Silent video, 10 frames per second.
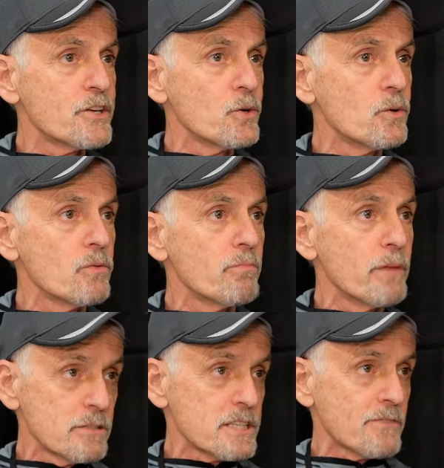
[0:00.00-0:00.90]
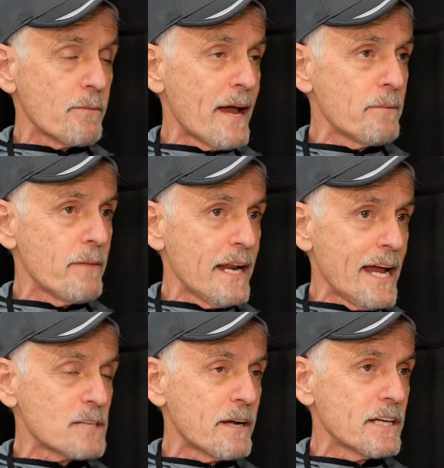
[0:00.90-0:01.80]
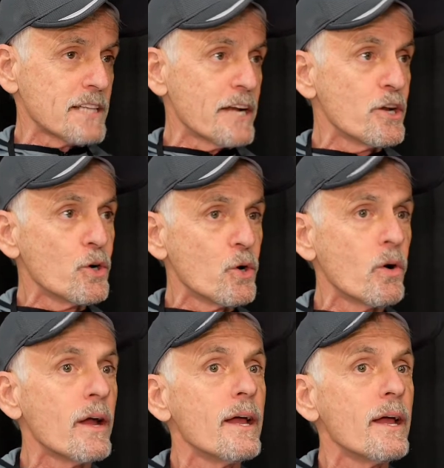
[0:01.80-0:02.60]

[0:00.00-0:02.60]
do music from Animaniacs, because I knew